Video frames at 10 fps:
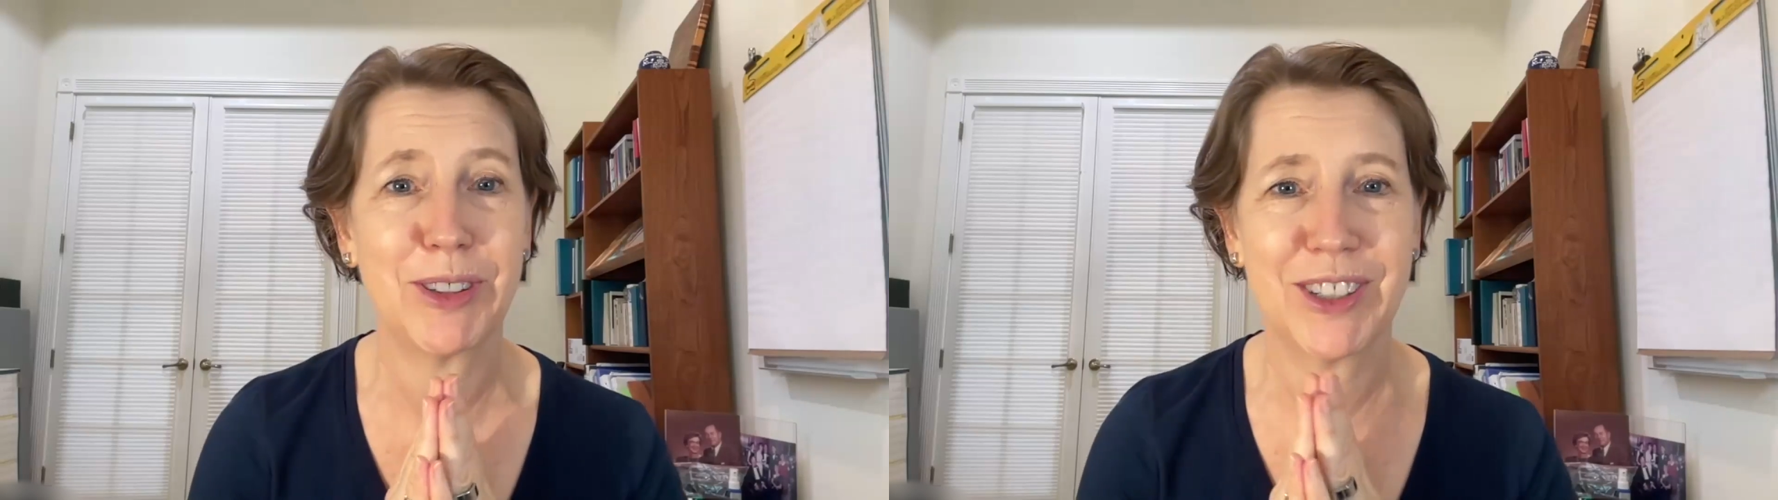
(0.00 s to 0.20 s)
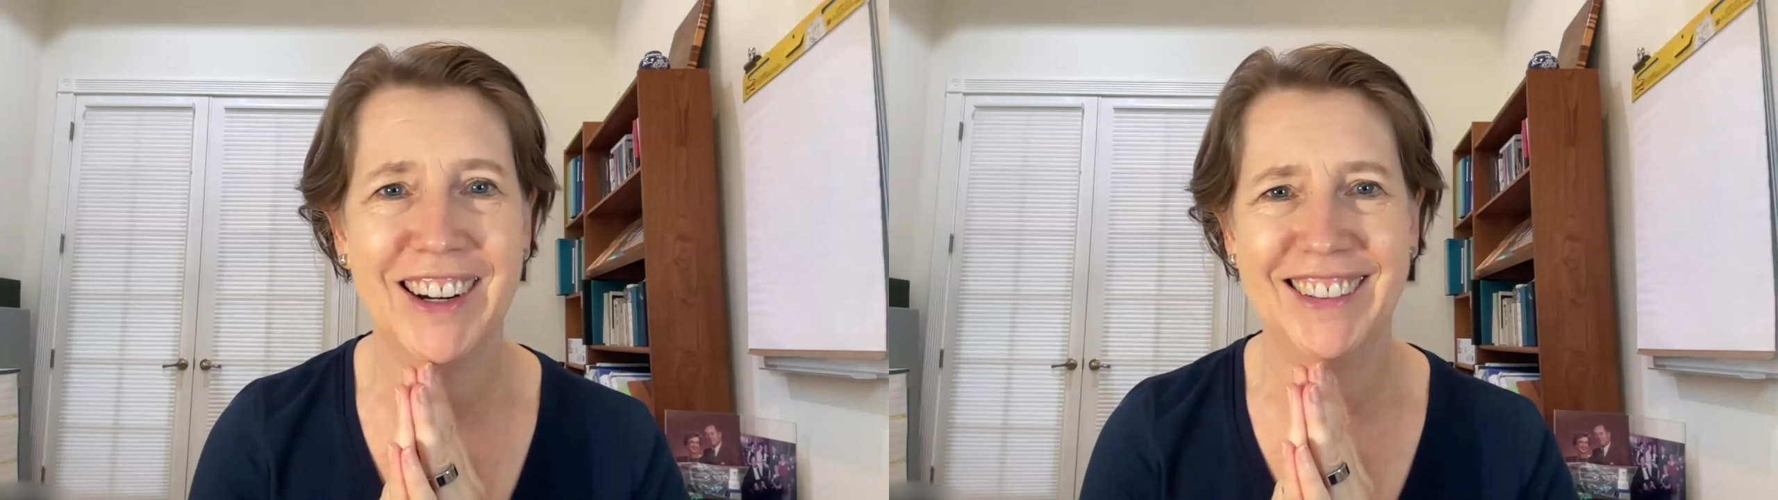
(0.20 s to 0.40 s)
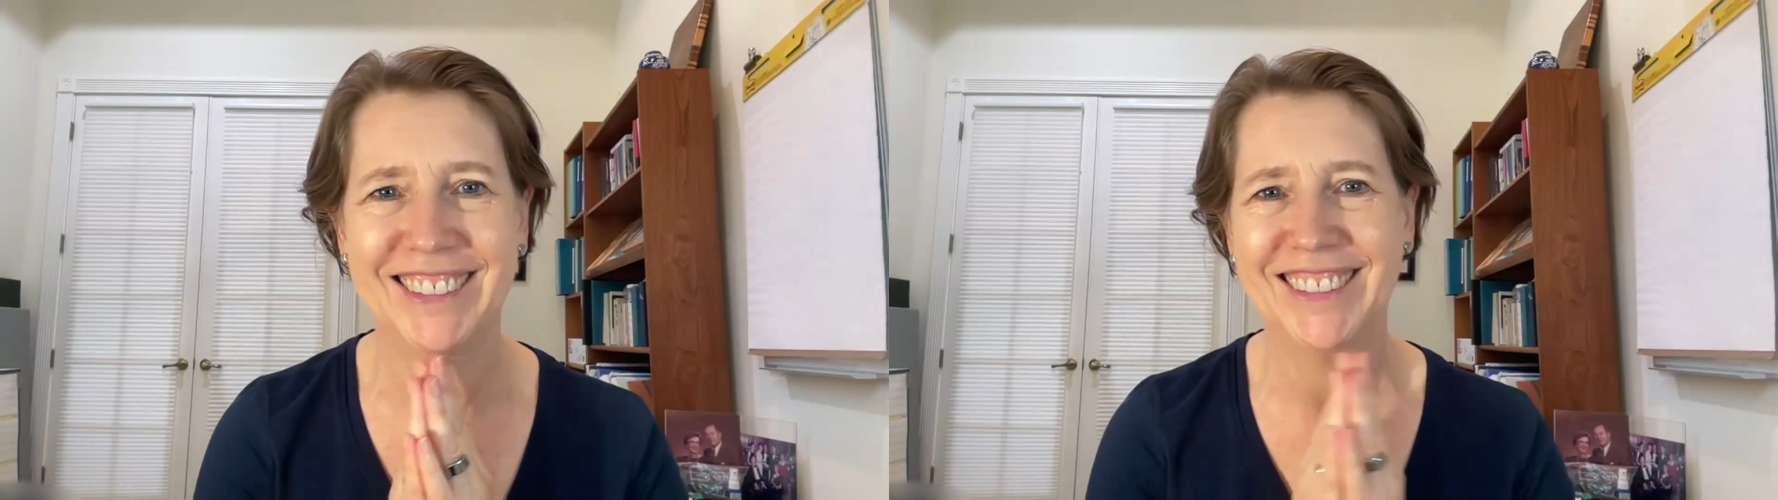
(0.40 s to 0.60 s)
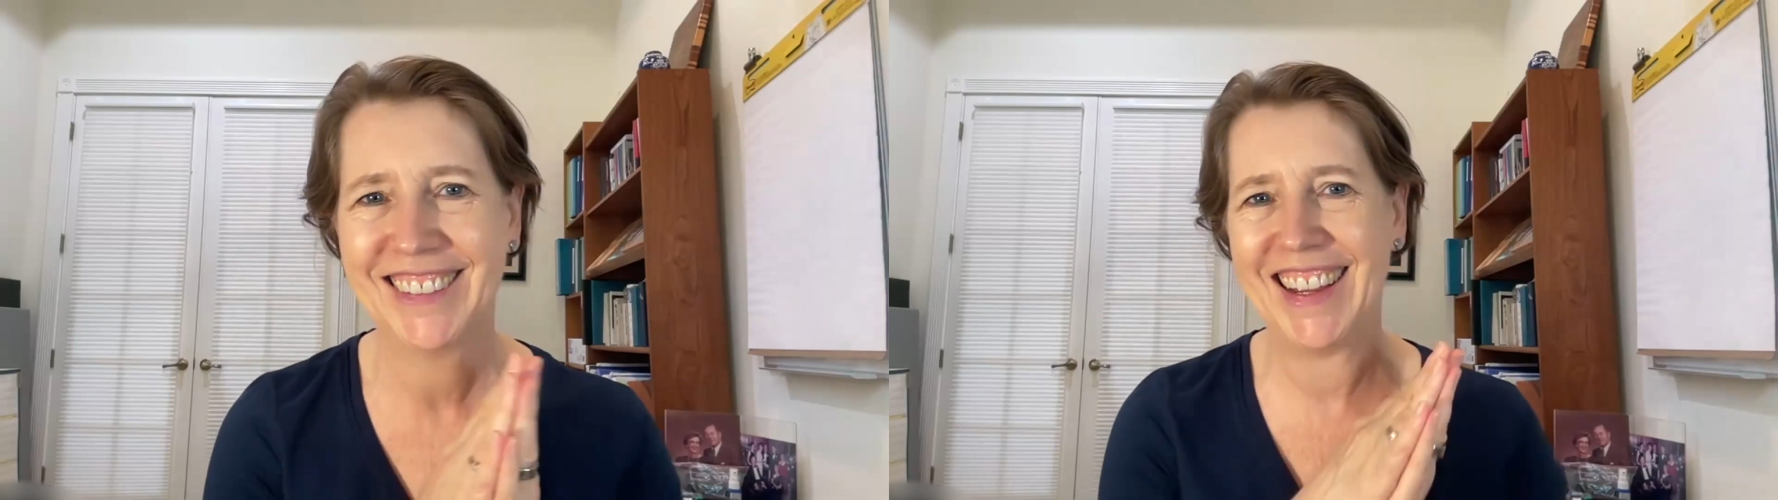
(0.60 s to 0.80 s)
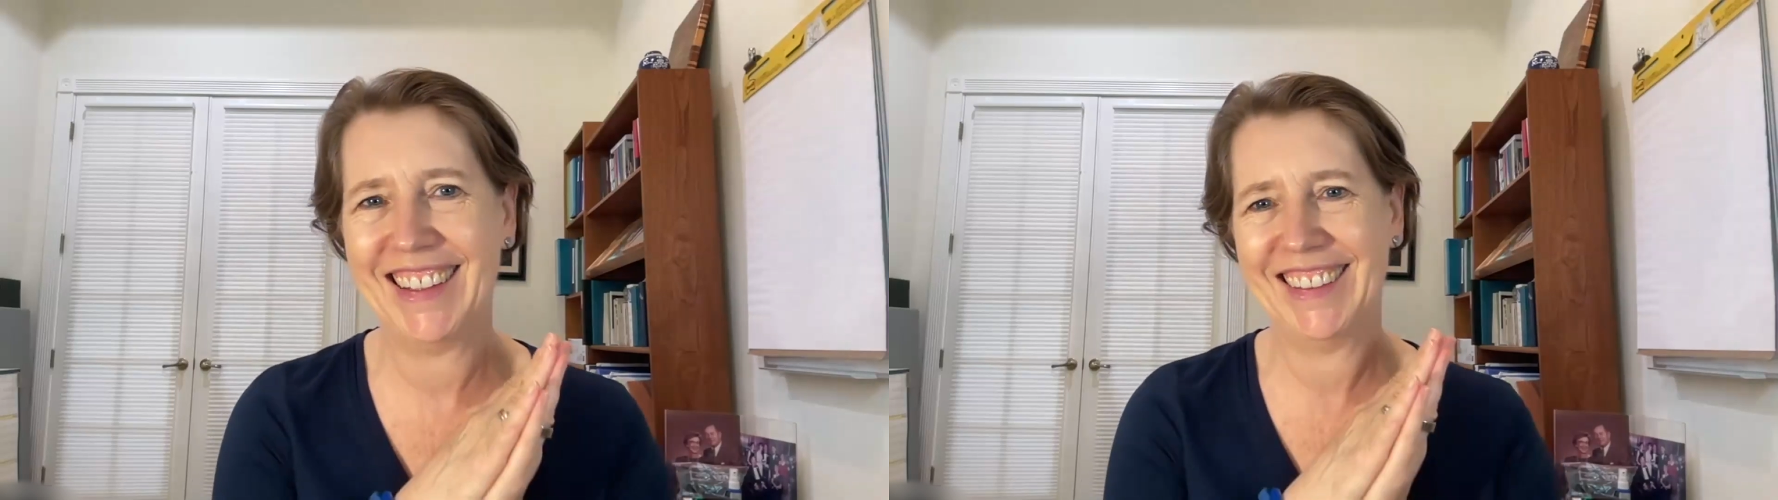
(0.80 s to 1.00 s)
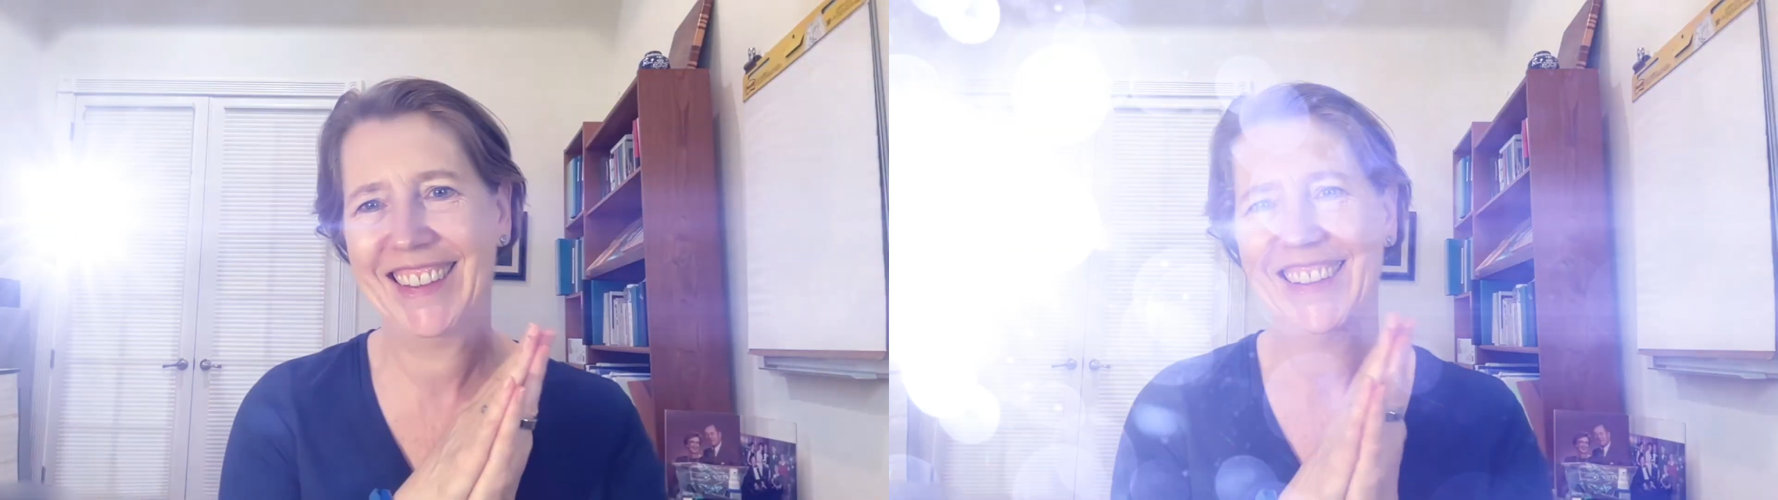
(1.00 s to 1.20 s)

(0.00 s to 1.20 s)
Carl. Yay.